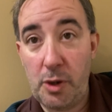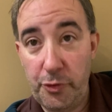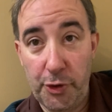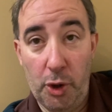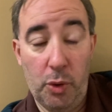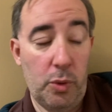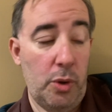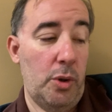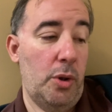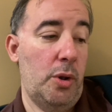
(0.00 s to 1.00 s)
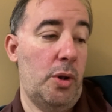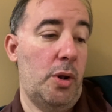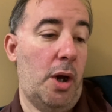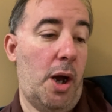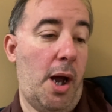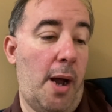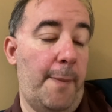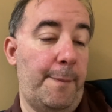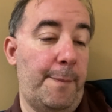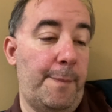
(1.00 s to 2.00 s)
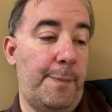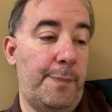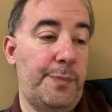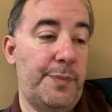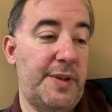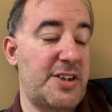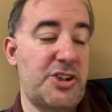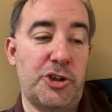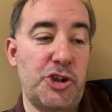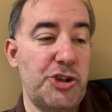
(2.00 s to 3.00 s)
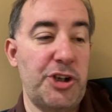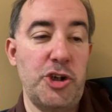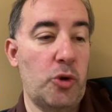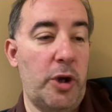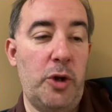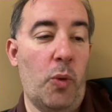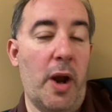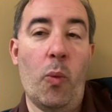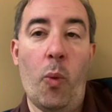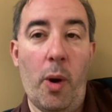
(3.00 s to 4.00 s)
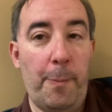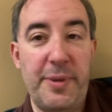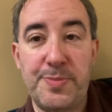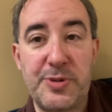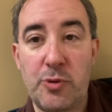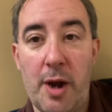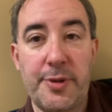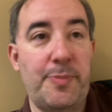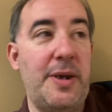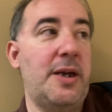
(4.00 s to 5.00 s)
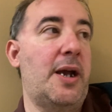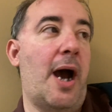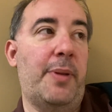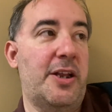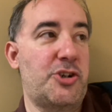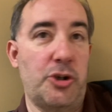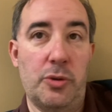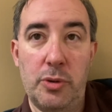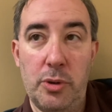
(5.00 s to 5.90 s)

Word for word: So, um, that's it. Just enjoy. You want to be subscribed to me? God bless you.